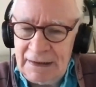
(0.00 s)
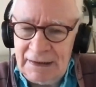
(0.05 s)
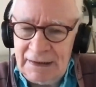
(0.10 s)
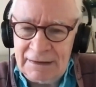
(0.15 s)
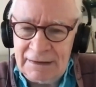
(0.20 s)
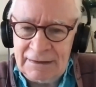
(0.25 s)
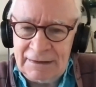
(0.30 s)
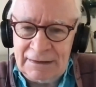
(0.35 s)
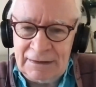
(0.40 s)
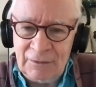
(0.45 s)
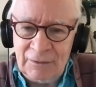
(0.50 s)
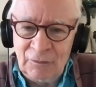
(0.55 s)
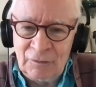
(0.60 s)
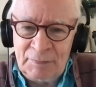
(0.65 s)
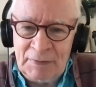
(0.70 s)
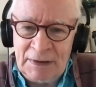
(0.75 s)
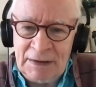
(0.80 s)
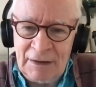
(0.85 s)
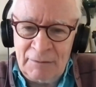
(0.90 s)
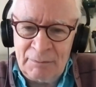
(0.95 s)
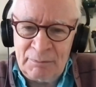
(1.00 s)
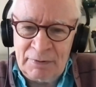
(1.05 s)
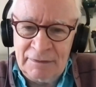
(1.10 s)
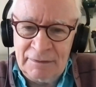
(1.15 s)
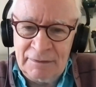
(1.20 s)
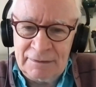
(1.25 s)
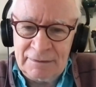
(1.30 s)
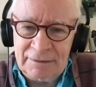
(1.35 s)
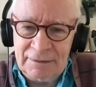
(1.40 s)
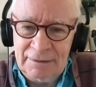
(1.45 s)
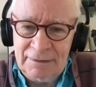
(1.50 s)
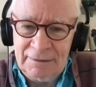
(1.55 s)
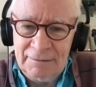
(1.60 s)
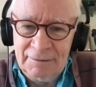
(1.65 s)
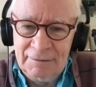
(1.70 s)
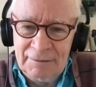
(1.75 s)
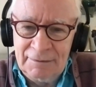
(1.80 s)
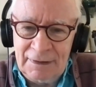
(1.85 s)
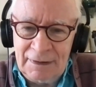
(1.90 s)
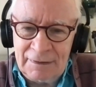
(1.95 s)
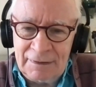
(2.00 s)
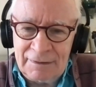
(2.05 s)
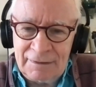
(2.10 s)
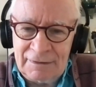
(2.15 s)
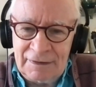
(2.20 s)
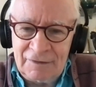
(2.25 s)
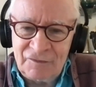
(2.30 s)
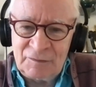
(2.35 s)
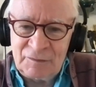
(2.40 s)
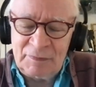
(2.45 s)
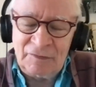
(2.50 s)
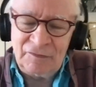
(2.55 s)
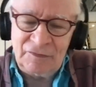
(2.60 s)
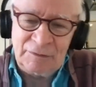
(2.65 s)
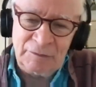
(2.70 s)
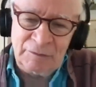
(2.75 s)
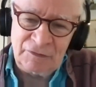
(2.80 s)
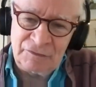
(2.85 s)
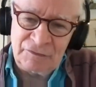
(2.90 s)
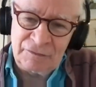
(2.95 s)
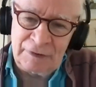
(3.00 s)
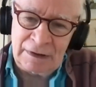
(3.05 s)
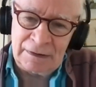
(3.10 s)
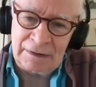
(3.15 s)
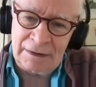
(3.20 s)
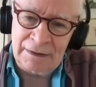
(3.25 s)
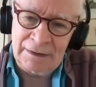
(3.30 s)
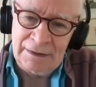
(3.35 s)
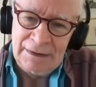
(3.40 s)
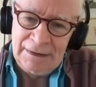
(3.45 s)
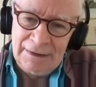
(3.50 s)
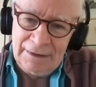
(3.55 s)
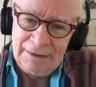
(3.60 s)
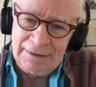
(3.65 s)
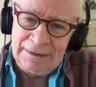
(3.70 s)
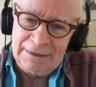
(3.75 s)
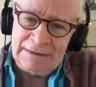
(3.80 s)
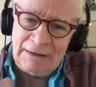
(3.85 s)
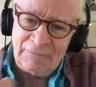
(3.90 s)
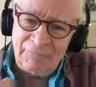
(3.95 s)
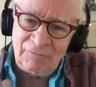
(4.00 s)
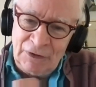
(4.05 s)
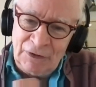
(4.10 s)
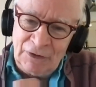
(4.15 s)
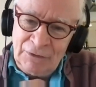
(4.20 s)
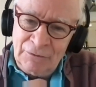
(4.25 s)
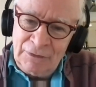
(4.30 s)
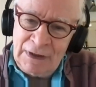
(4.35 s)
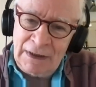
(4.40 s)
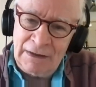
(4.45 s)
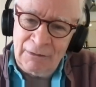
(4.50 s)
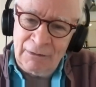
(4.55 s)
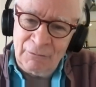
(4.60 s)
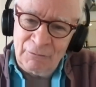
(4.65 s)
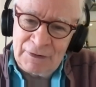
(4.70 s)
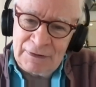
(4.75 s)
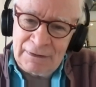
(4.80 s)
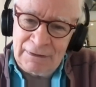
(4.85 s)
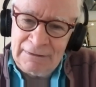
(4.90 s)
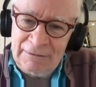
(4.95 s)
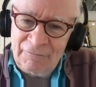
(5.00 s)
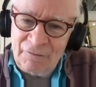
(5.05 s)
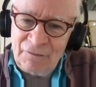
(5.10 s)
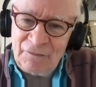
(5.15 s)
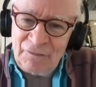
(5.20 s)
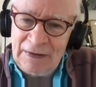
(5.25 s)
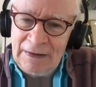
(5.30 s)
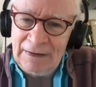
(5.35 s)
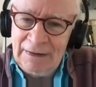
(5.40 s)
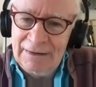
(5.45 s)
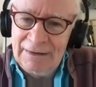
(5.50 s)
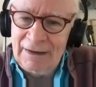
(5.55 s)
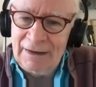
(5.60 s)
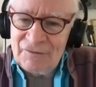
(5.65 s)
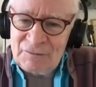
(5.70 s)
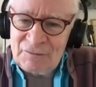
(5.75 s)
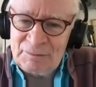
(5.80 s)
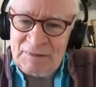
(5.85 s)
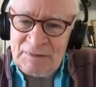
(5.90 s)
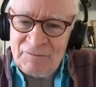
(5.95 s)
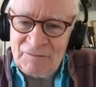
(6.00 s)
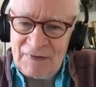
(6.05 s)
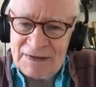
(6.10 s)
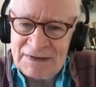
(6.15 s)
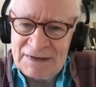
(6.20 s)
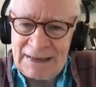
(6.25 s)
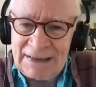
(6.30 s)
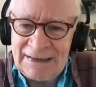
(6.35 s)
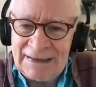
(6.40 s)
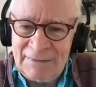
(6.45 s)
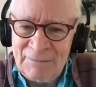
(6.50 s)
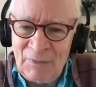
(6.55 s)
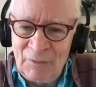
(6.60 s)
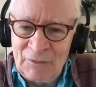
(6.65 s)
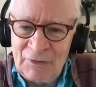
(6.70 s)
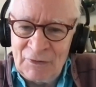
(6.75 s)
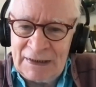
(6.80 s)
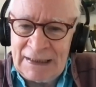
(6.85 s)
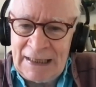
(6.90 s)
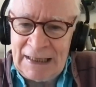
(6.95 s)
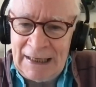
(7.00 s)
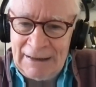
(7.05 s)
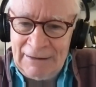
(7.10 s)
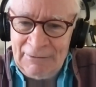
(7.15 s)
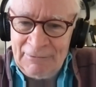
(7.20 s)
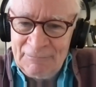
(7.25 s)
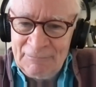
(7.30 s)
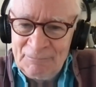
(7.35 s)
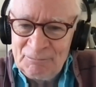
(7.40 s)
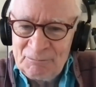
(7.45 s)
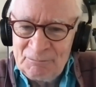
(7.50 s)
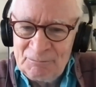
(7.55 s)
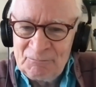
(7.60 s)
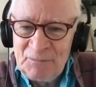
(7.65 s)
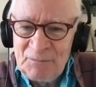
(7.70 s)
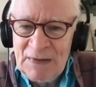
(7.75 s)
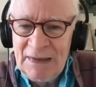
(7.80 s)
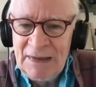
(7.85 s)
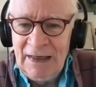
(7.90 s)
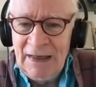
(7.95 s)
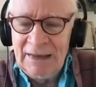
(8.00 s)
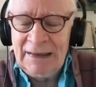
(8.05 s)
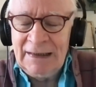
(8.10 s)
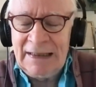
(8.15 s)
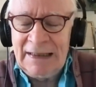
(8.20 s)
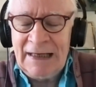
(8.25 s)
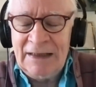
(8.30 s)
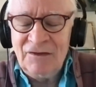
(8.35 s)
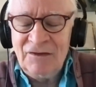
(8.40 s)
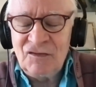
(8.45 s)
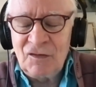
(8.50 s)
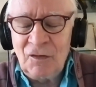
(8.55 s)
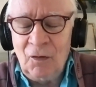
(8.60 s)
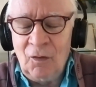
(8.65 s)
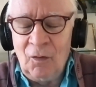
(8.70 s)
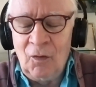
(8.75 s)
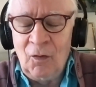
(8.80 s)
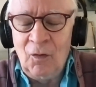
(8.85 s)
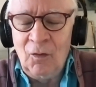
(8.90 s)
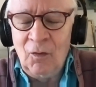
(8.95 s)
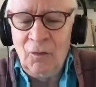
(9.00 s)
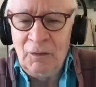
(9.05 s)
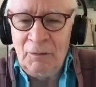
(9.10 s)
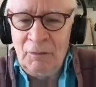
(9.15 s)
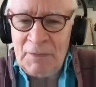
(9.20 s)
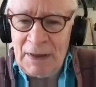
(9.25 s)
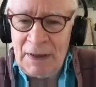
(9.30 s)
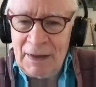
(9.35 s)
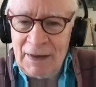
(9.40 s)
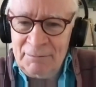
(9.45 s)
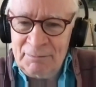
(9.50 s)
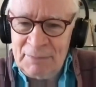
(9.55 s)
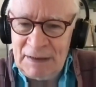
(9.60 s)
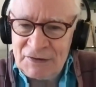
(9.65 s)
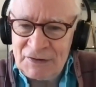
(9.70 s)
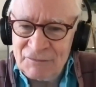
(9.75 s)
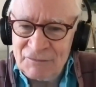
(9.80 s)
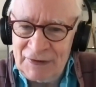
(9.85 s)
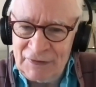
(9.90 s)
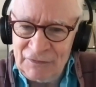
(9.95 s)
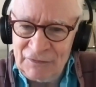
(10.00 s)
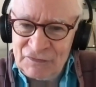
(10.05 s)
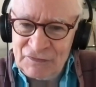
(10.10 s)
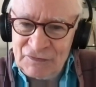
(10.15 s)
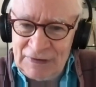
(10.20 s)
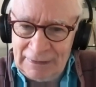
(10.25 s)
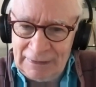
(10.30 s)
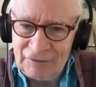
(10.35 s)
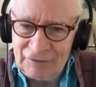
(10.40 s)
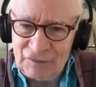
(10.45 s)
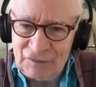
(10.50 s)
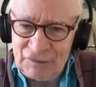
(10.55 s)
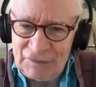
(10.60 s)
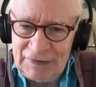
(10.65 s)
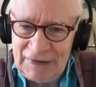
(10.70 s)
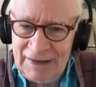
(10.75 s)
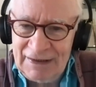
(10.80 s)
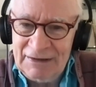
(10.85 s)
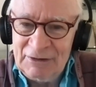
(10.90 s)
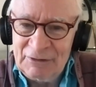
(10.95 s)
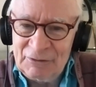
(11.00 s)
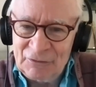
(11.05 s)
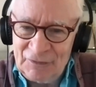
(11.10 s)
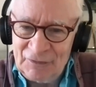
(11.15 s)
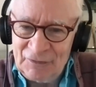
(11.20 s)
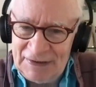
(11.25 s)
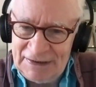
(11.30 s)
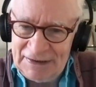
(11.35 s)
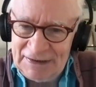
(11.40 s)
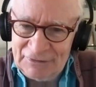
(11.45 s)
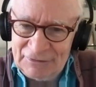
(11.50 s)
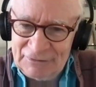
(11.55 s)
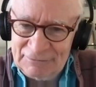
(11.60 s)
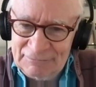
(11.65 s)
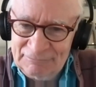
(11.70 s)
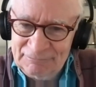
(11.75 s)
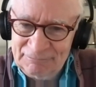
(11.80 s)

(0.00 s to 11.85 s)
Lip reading: he called me up, and I suppose it was rather the devil you know kind of thing, asked me if I'd take him on again. And against all my better instincts, I agreed.